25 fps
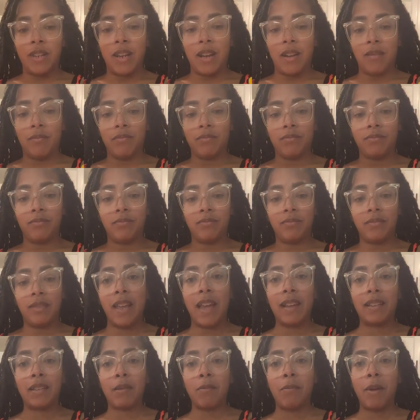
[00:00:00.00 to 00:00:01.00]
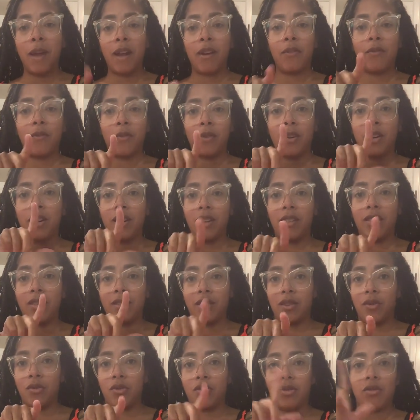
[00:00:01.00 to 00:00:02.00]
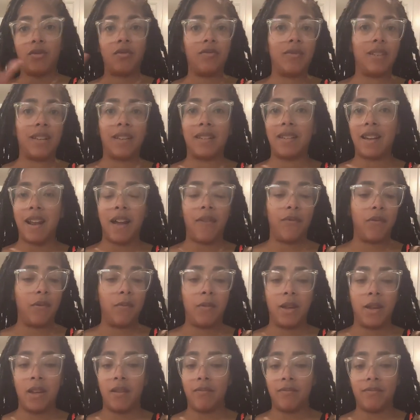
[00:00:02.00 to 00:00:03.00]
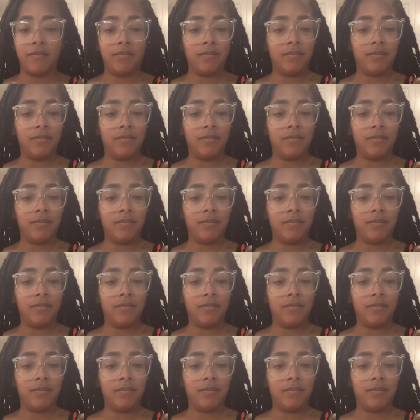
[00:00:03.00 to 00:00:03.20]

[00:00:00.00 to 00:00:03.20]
Yeah that's a battle for another social. That's not for me.